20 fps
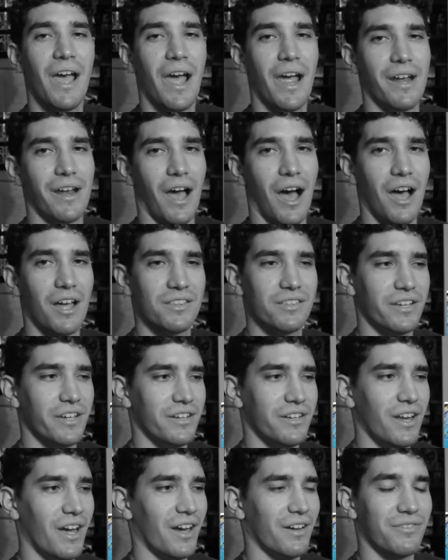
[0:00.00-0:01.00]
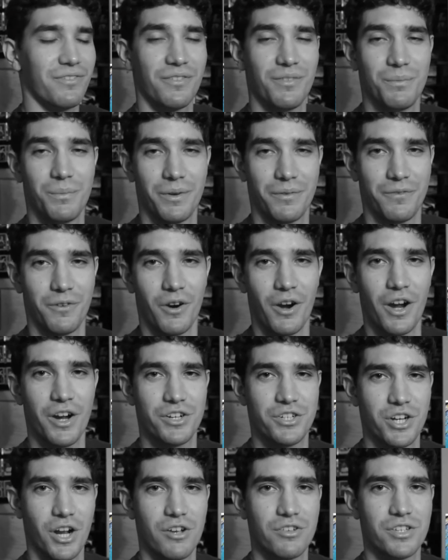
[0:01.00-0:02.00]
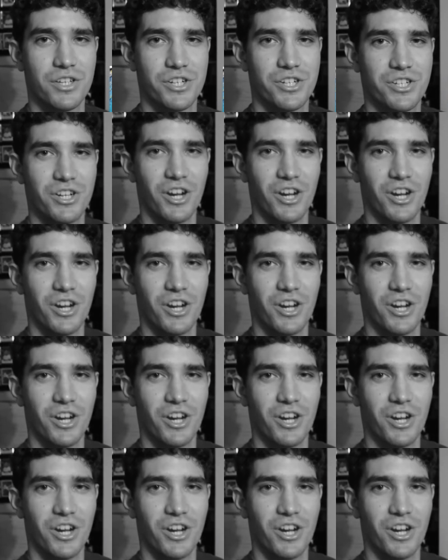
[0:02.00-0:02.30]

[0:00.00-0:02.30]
And oddly enough, before I chose this